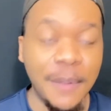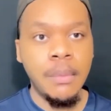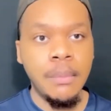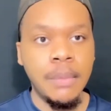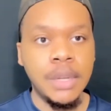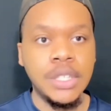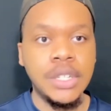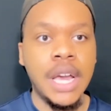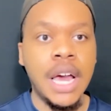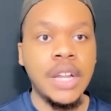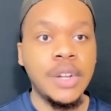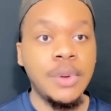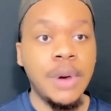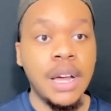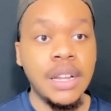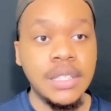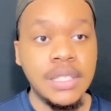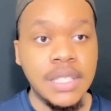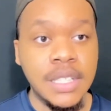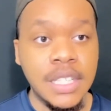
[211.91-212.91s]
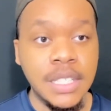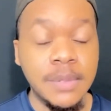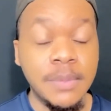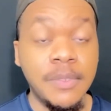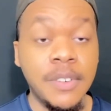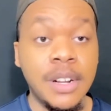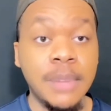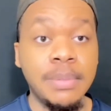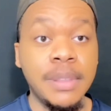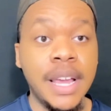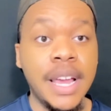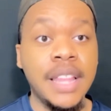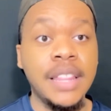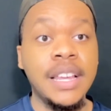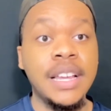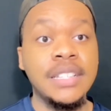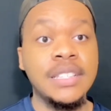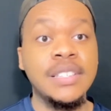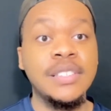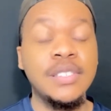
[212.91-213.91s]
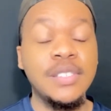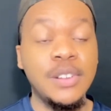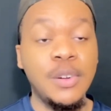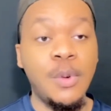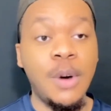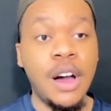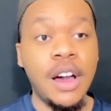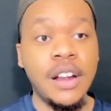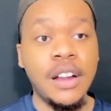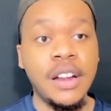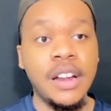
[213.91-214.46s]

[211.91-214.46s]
But you gotta do all these things before the plane lands into the water.